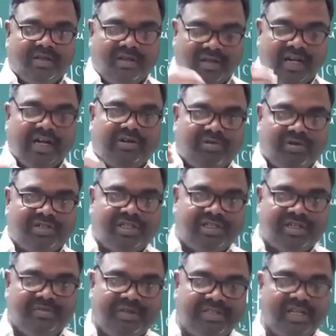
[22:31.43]
Electrode
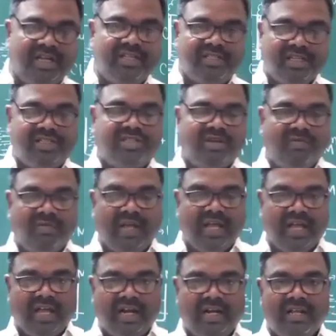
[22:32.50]
system is a system
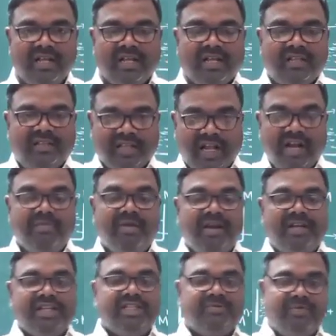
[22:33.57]
where the
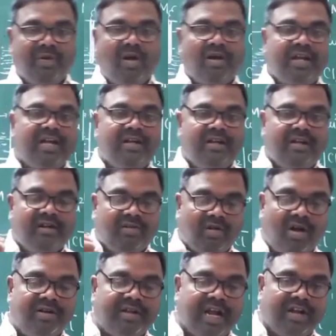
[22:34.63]
element is brought in
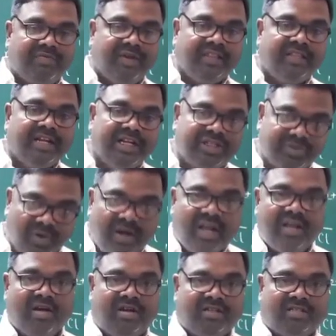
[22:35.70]
contact with its own
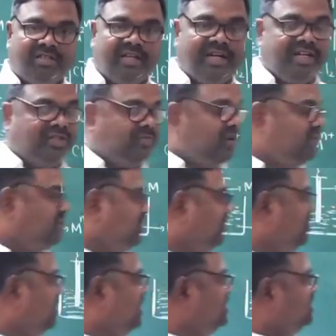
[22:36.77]
ions. That is what we
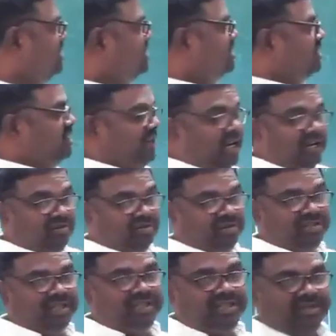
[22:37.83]
call it as electrode
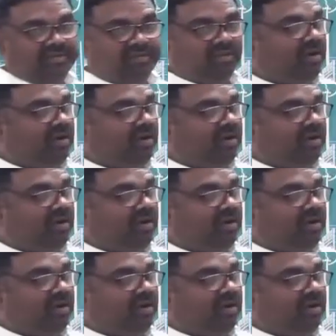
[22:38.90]
system.